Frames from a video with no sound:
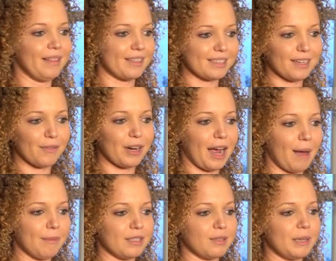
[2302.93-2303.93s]
That's never
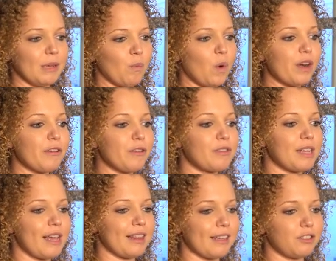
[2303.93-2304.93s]
happened to me. What are you
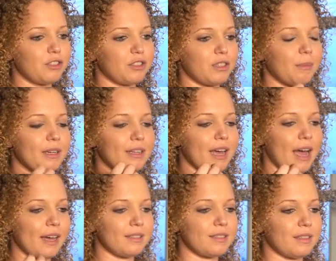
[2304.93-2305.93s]
saying? That somebody
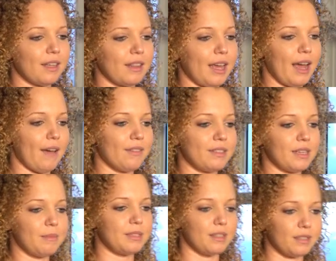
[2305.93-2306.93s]
asked that they have the
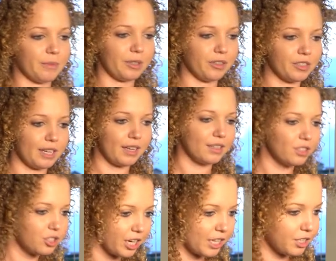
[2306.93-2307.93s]
same system and they're saying it's
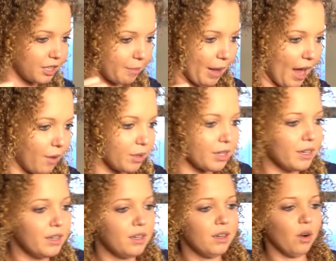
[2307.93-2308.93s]
changing the power?
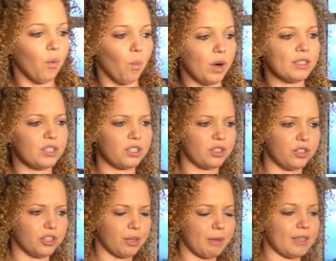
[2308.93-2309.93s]

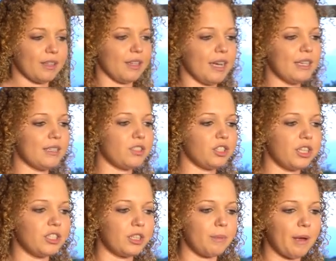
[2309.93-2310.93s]
You're talking about the light is
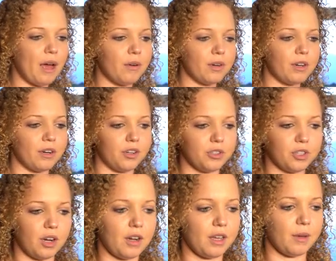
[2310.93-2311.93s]
changing the power, and are you
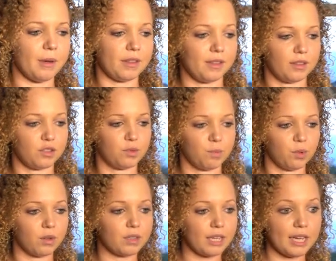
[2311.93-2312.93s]
talking about the
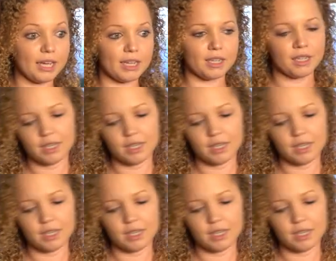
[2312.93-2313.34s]
Explore light,